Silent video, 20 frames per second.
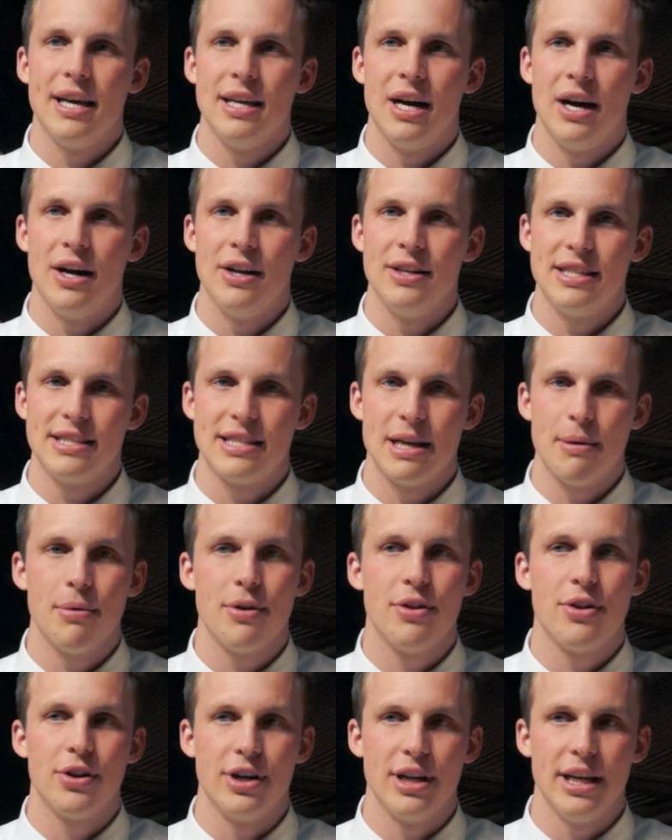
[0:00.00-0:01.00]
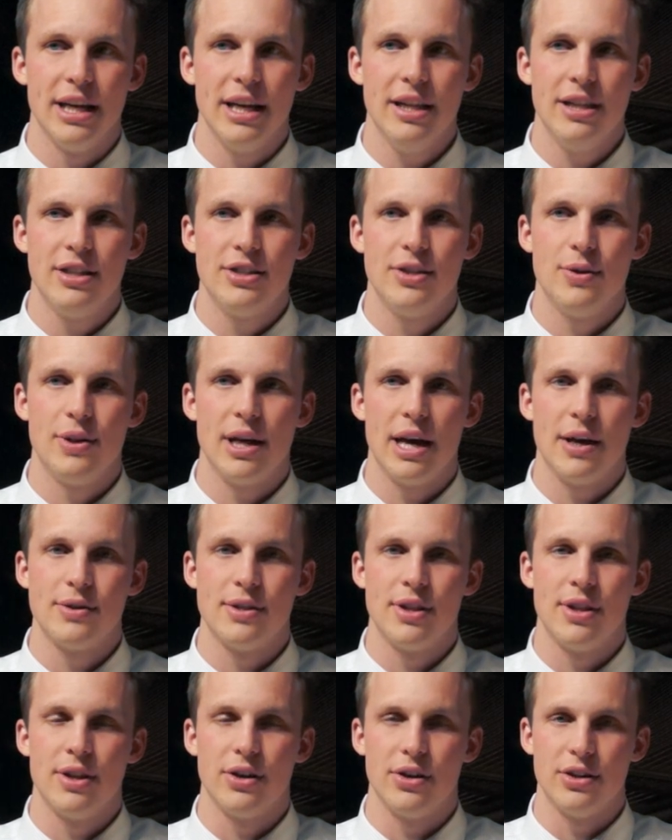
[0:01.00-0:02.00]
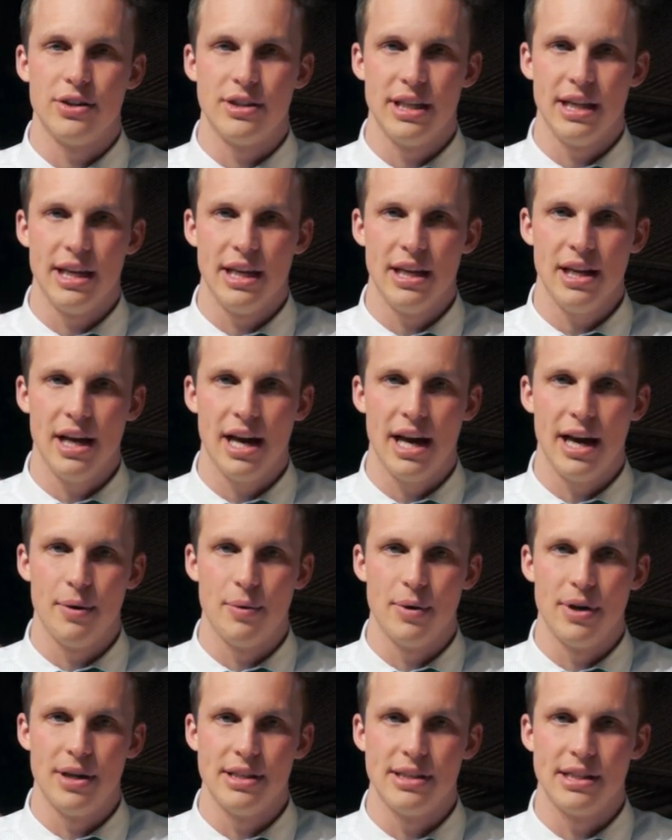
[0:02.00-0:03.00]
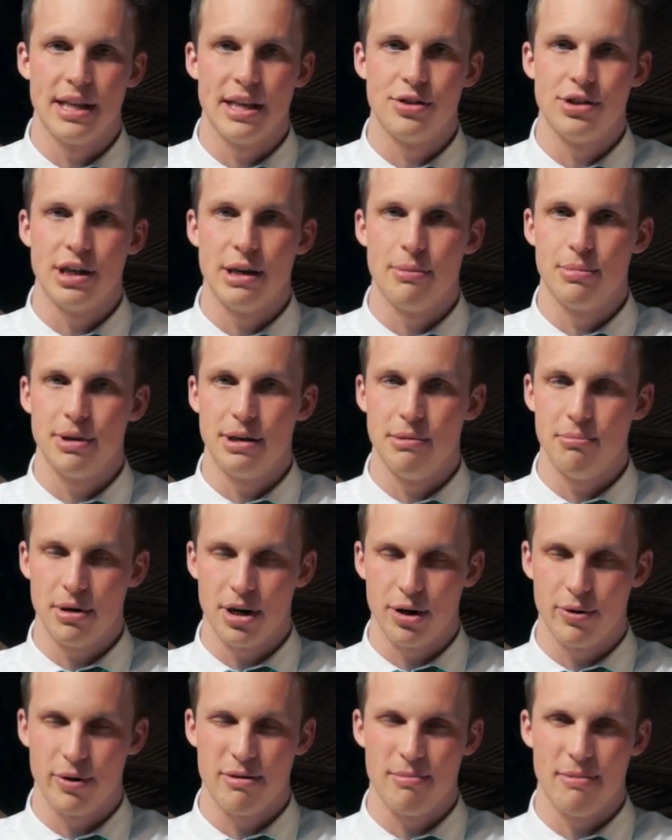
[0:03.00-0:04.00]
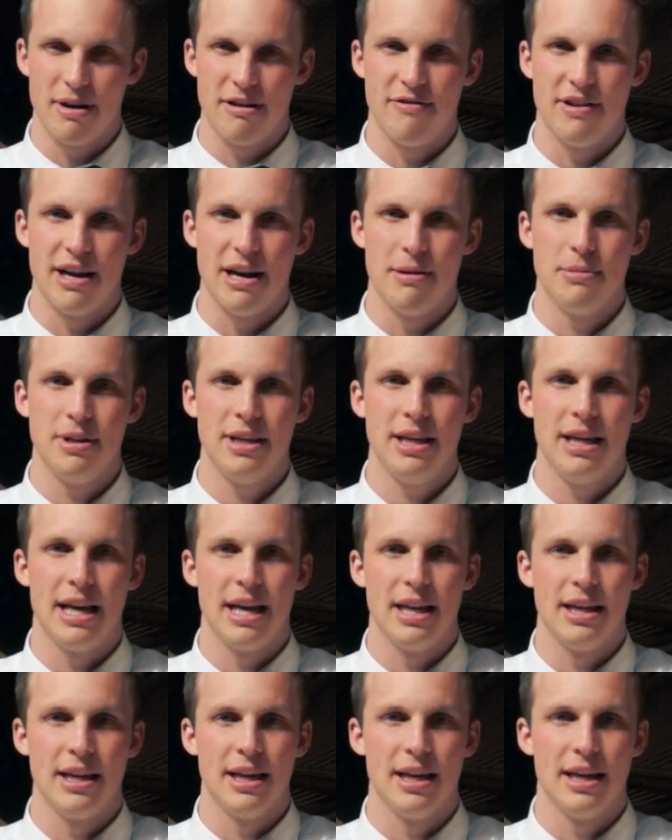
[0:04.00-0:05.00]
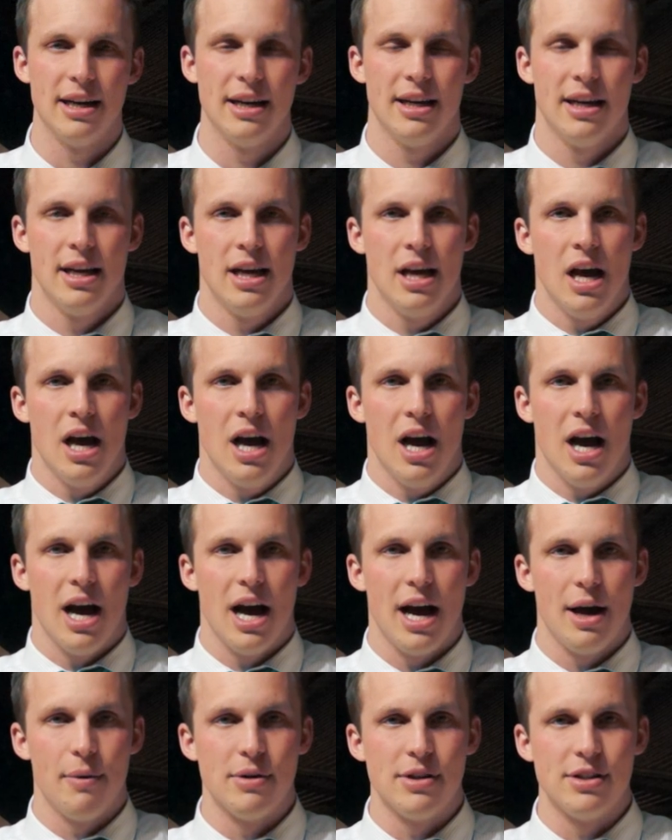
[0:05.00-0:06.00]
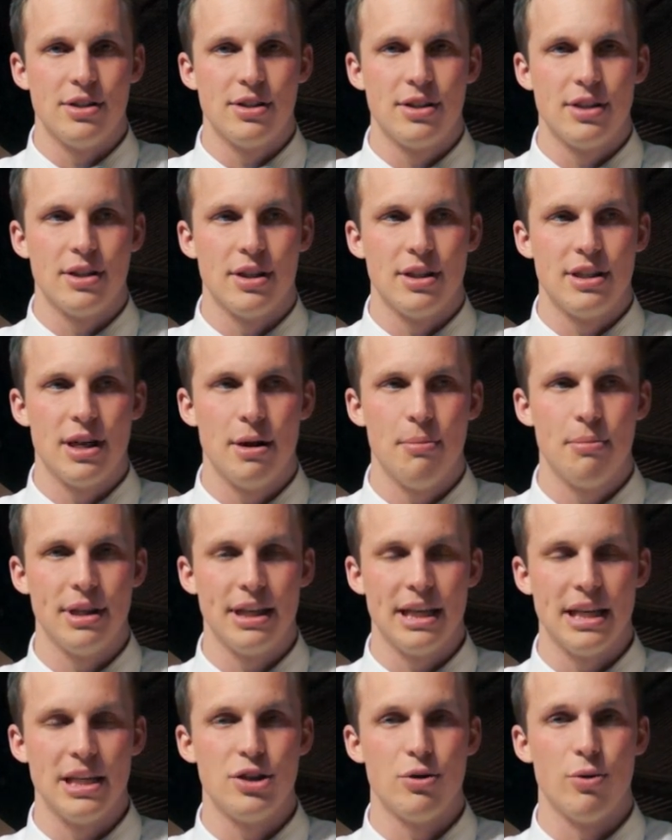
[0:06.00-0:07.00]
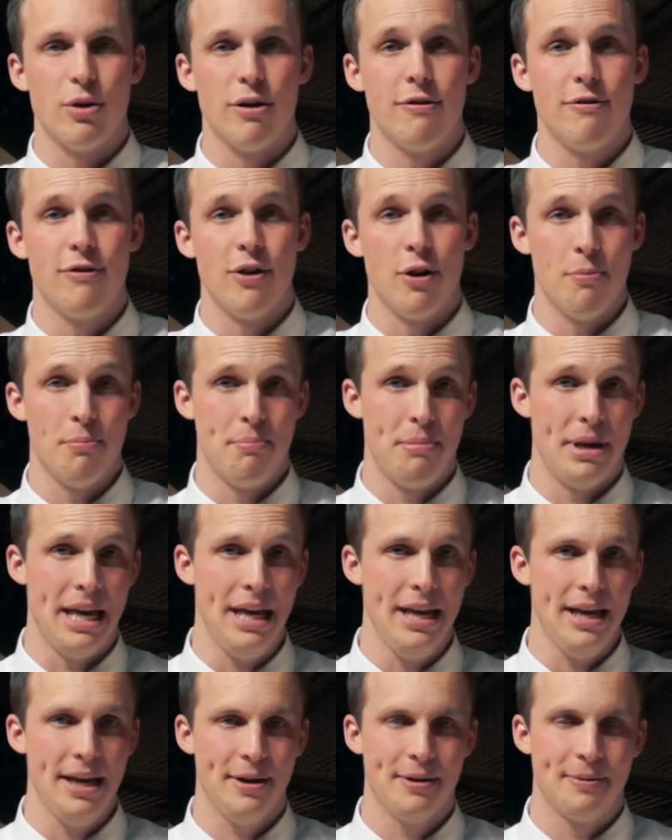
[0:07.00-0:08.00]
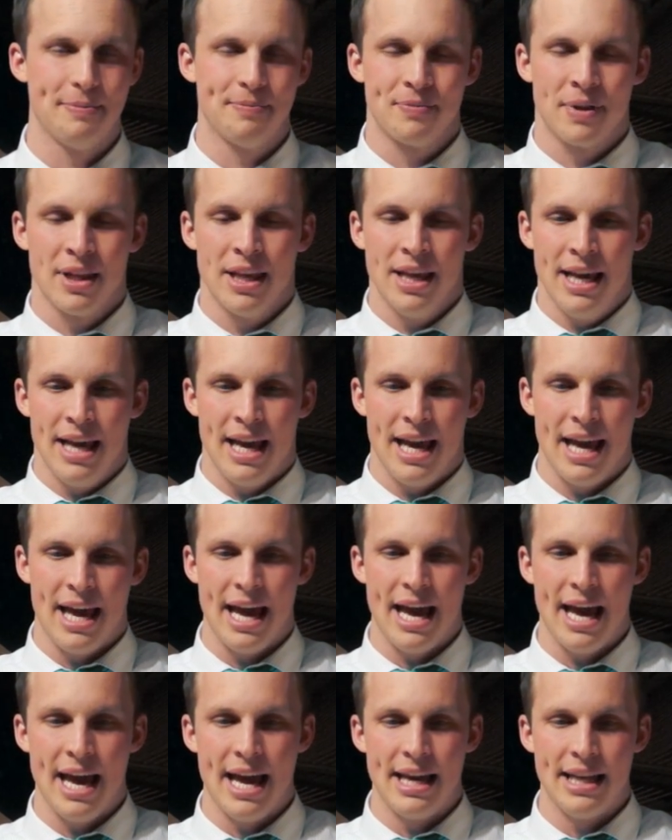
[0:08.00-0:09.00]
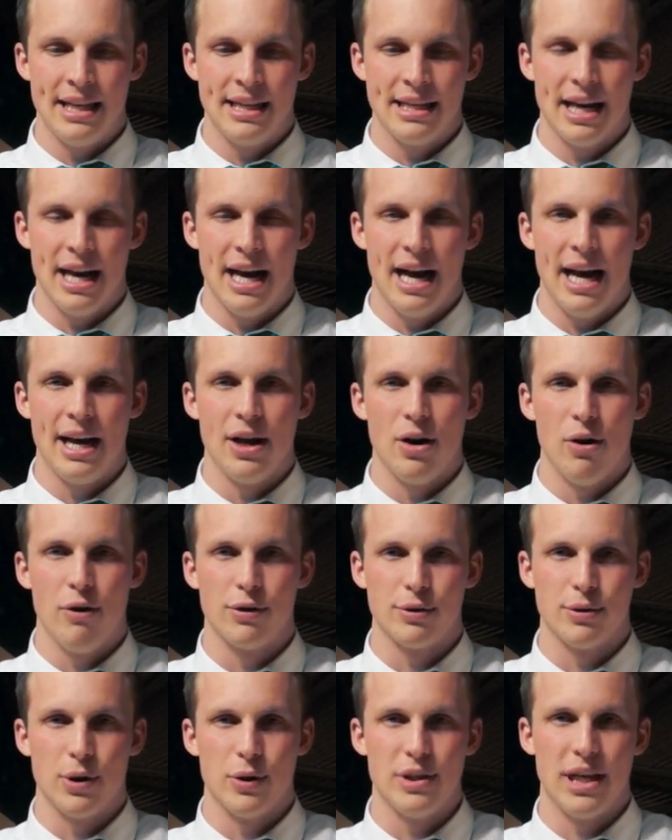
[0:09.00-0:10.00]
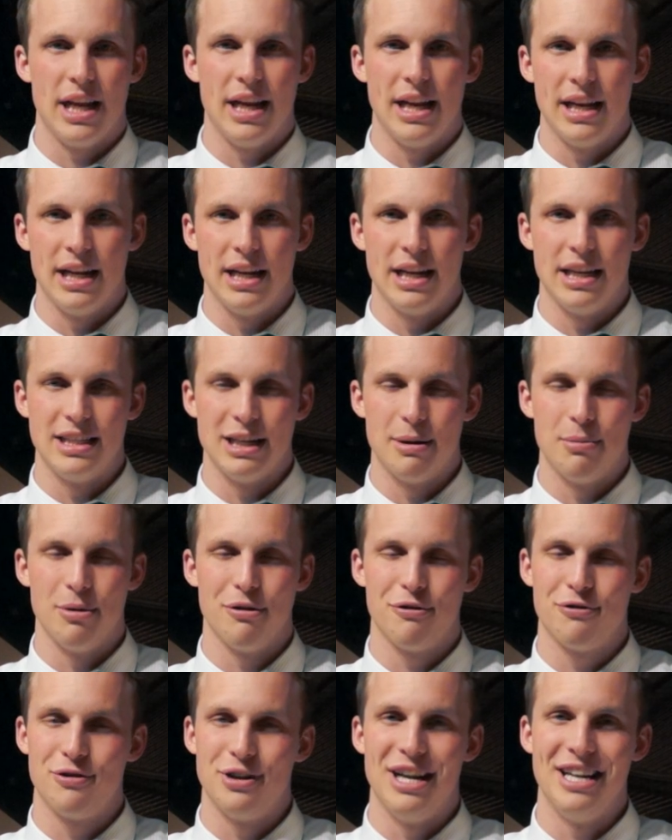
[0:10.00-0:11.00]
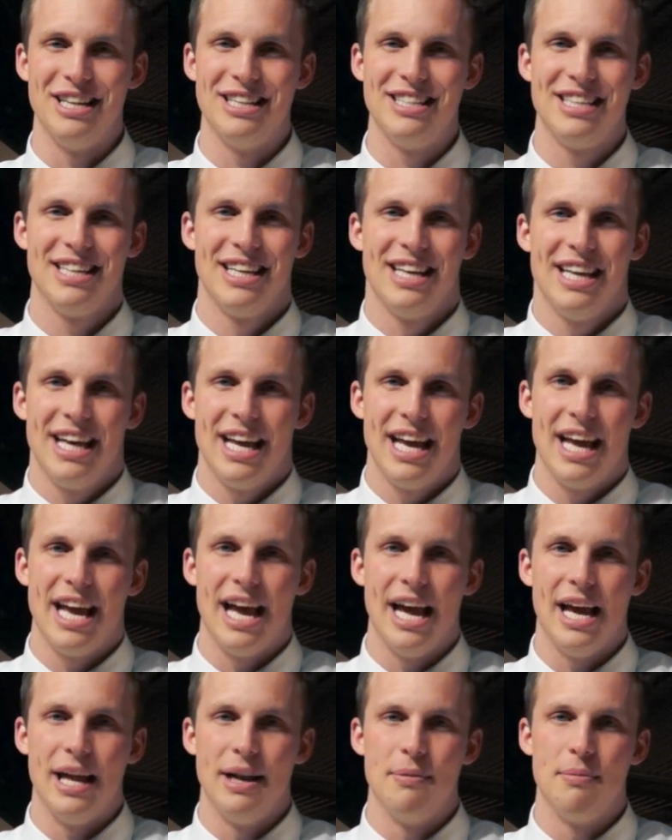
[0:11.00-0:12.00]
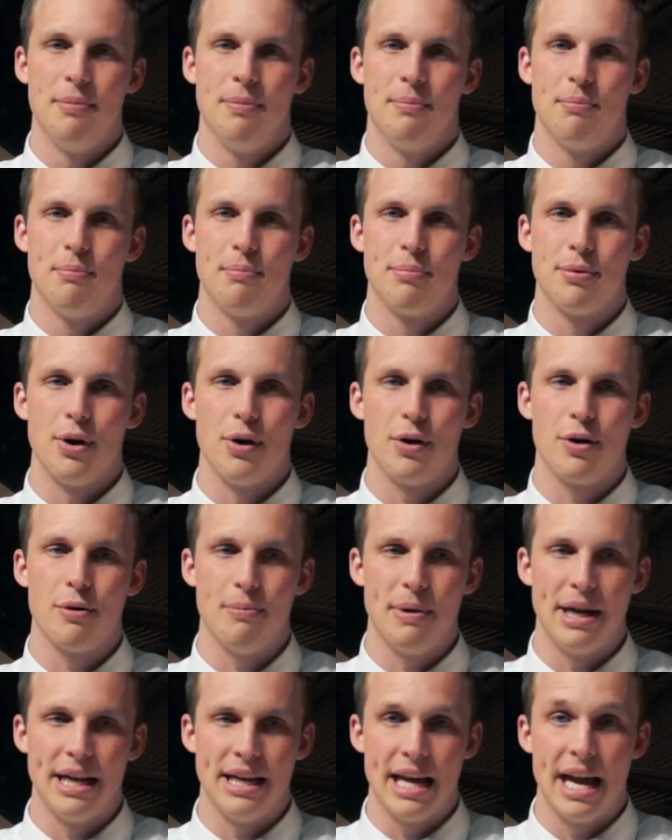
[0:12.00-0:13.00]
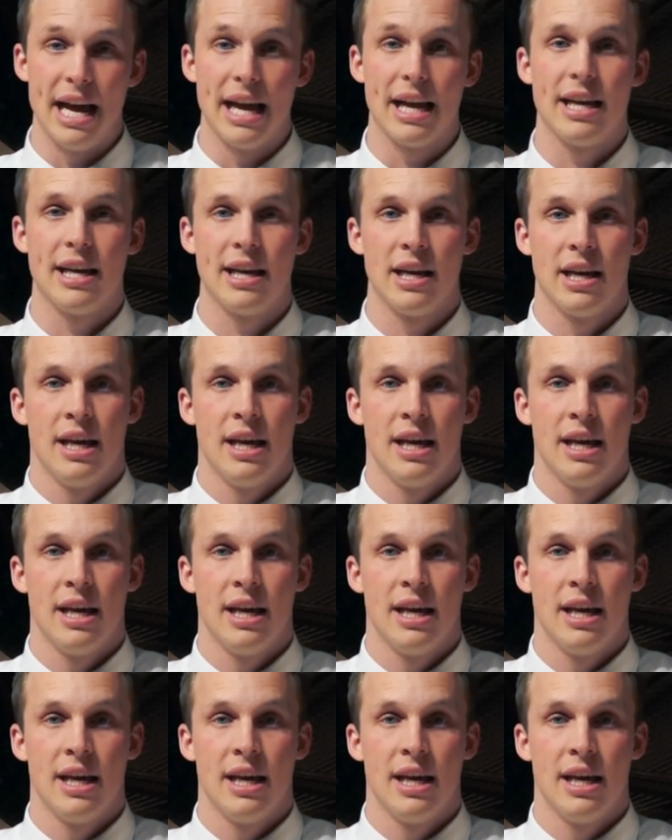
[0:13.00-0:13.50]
on December 30th, 2013, I was at a trampoline park with my family and uh, I was tumbling into a foam pit and I over-rotated in a double front and broke my neck